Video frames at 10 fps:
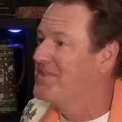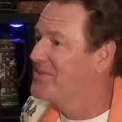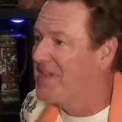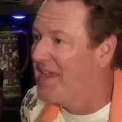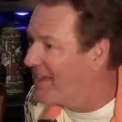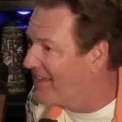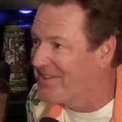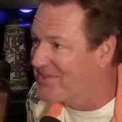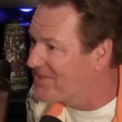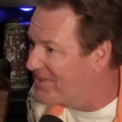suits hanging
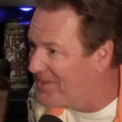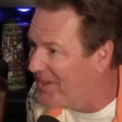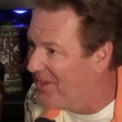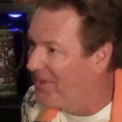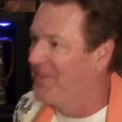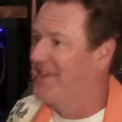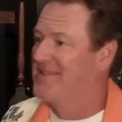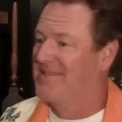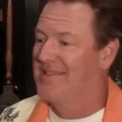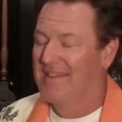in your studio, and
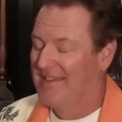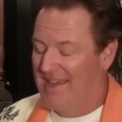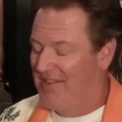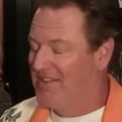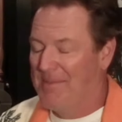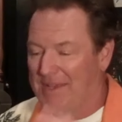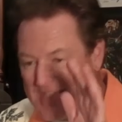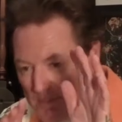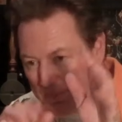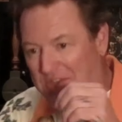that's every time I
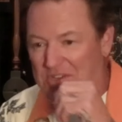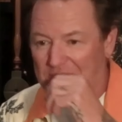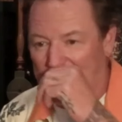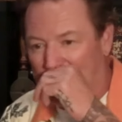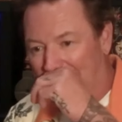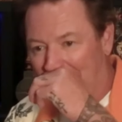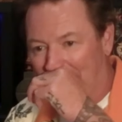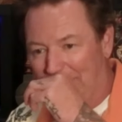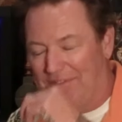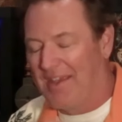see a picture of you in there,
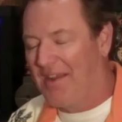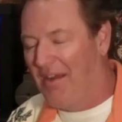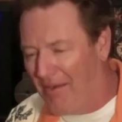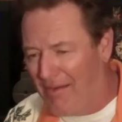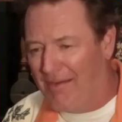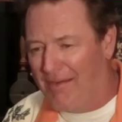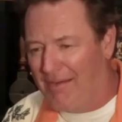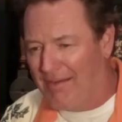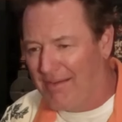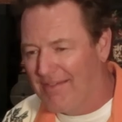I'm just like,
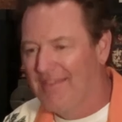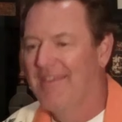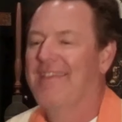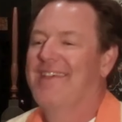oh.